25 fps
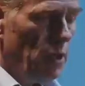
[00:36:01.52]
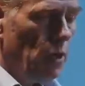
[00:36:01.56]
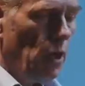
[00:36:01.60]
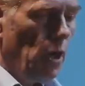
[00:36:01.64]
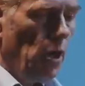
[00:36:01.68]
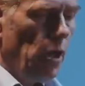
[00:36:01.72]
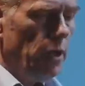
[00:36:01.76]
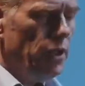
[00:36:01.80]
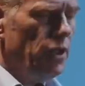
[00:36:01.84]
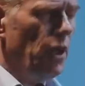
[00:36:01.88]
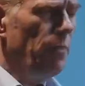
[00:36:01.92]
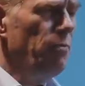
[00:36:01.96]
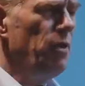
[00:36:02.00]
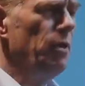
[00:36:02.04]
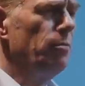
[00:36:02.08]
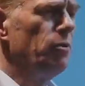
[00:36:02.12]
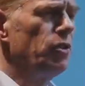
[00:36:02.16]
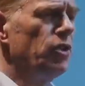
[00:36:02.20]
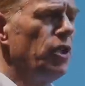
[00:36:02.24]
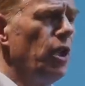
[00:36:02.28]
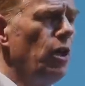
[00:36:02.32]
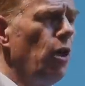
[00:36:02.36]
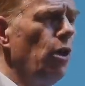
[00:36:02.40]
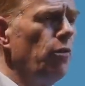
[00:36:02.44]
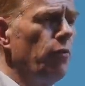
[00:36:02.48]
Because some
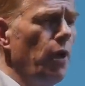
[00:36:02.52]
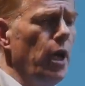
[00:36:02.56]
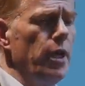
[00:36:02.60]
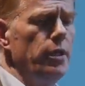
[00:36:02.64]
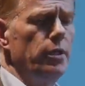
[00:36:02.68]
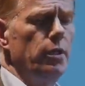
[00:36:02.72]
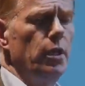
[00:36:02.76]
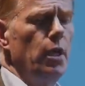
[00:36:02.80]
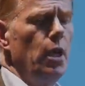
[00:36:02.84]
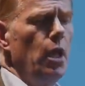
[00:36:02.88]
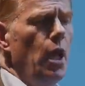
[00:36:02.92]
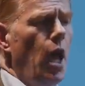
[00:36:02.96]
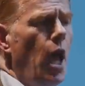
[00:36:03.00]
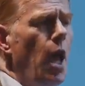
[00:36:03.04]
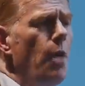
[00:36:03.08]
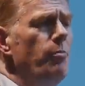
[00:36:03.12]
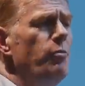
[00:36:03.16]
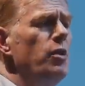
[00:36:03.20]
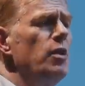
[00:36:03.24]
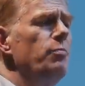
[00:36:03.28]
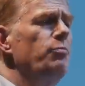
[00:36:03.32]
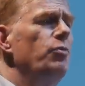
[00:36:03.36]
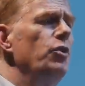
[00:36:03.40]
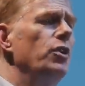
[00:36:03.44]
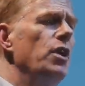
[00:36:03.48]
people say, all right,
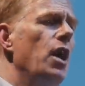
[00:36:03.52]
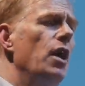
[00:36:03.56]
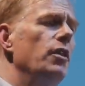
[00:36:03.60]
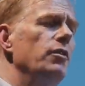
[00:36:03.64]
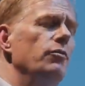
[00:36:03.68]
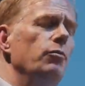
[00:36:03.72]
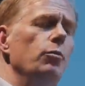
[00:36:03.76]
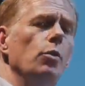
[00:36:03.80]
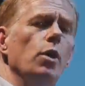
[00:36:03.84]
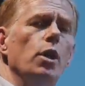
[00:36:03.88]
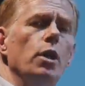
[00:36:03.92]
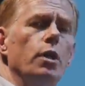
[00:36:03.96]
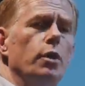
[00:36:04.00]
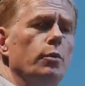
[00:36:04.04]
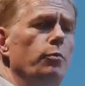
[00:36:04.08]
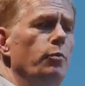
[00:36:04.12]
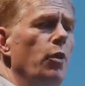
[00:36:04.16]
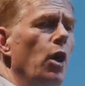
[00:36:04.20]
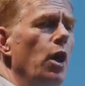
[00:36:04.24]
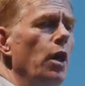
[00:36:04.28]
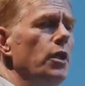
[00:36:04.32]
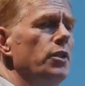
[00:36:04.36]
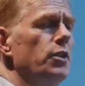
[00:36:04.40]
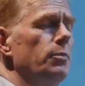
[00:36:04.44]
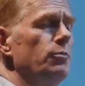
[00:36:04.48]
I'm being put out of
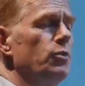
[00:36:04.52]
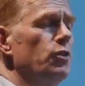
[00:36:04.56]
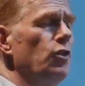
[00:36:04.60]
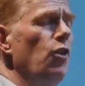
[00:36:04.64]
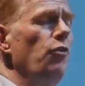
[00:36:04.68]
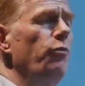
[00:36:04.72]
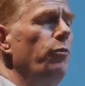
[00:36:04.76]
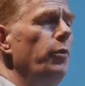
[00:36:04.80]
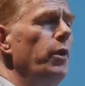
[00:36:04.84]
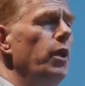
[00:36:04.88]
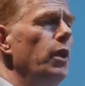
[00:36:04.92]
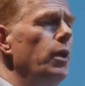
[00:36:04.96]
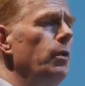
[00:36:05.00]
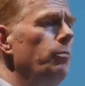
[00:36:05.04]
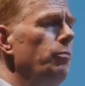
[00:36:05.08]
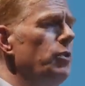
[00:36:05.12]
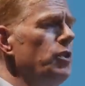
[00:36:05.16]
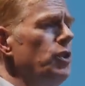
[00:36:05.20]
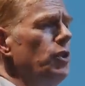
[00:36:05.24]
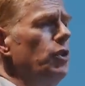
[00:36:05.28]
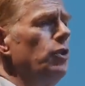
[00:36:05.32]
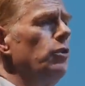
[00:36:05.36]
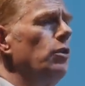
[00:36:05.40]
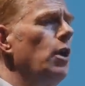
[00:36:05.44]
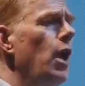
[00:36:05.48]
work by some software,
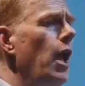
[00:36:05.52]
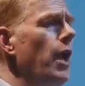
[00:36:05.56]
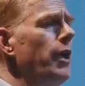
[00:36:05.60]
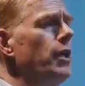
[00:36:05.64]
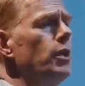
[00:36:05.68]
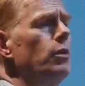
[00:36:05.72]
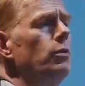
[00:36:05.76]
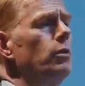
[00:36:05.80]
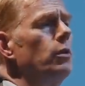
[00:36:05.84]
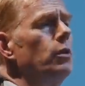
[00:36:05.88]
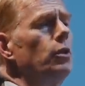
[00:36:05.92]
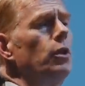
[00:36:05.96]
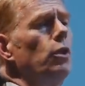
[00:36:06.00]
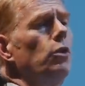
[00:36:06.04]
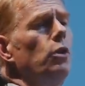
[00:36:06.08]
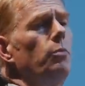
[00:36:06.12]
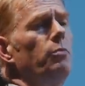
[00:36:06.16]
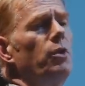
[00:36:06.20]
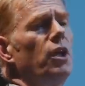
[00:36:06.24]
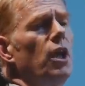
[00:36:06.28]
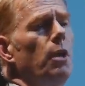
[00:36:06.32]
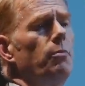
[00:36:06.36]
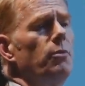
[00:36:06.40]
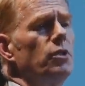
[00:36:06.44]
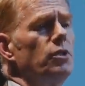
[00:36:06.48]
but you know, I can
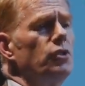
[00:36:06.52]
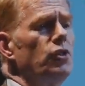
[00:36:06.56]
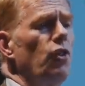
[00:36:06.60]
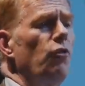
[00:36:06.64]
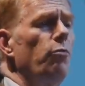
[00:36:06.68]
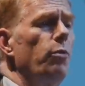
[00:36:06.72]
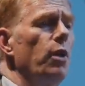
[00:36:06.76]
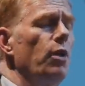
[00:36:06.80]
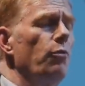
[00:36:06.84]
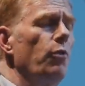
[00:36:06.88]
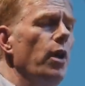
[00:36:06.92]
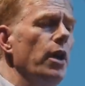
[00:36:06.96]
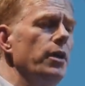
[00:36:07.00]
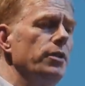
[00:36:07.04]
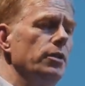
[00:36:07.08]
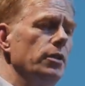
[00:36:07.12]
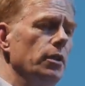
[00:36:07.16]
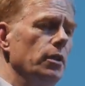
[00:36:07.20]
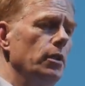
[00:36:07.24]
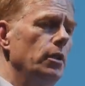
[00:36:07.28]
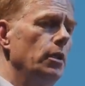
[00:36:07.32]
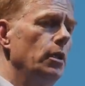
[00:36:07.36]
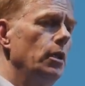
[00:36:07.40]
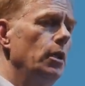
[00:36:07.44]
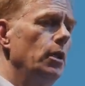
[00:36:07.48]
go and become a software
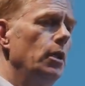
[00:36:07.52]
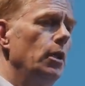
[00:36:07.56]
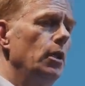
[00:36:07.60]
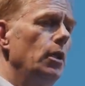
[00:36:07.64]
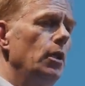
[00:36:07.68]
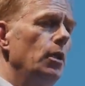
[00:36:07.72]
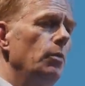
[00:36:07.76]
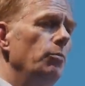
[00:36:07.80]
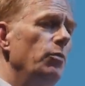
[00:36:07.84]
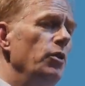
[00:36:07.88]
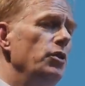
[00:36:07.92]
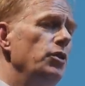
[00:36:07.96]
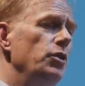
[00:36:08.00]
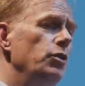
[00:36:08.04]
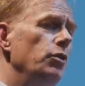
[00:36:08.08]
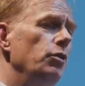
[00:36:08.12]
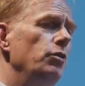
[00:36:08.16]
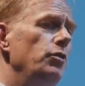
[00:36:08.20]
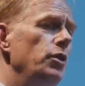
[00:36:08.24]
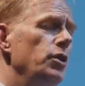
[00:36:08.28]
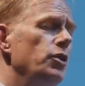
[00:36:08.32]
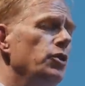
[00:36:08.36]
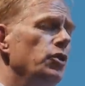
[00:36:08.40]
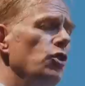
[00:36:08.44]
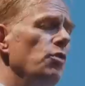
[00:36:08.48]
writer. But you
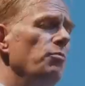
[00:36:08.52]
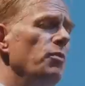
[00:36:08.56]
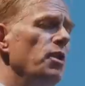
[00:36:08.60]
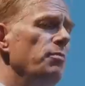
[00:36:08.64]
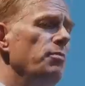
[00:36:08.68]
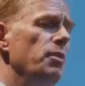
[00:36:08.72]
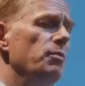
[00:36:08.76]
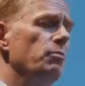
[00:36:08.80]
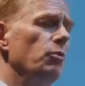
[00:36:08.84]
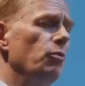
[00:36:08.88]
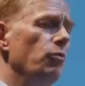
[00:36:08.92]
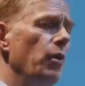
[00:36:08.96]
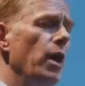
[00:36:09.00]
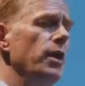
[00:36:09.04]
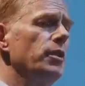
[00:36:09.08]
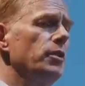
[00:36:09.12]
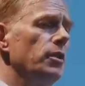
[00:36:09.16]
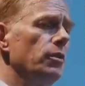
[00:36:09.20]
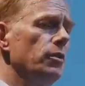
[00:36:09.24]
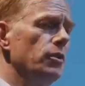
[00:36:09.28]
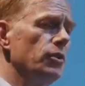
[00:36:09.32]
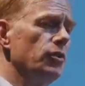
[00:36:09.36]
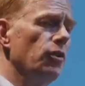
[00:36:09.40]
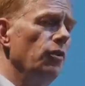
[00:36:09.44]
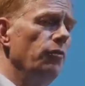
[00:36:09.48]
don't need so many people
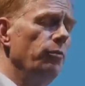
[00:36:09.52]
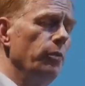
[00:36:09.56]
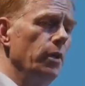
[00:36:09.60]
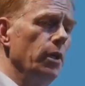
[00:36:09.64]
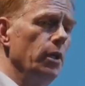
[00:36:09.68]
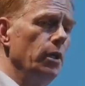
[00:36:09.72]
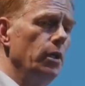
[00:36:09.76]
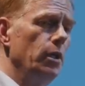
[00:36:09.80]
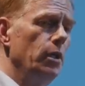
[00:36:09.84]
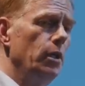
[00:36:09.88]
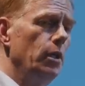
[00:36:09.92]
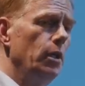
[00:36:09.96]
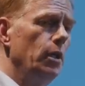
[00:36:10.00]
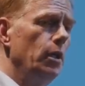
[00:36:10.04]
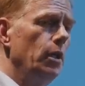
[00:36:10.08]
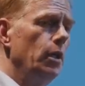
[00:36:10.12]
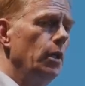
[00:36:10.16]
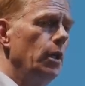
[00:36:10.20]
writing the software.